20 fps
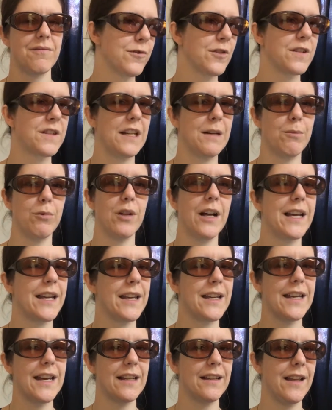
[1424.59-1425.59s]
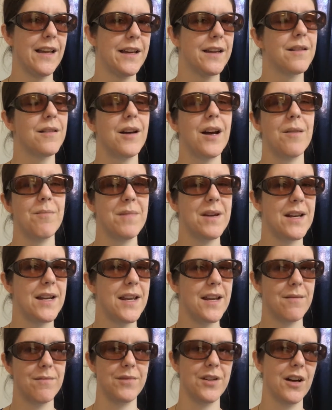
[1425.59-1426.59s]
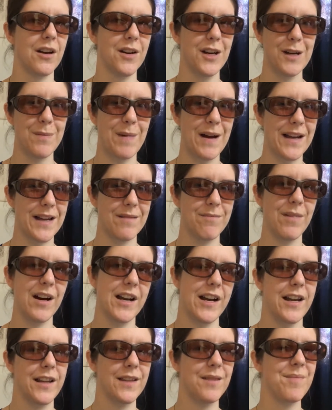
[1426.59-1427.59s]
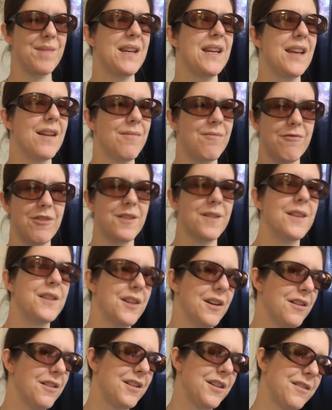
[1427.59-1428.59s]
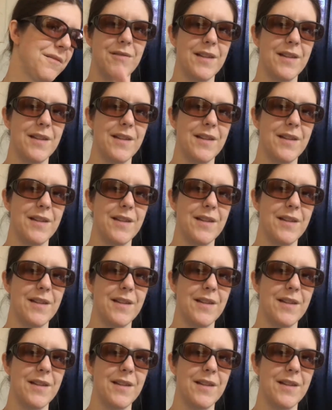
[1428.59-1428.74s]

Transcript: for example, I can get, like, a medium dark by combining the medium with the dark.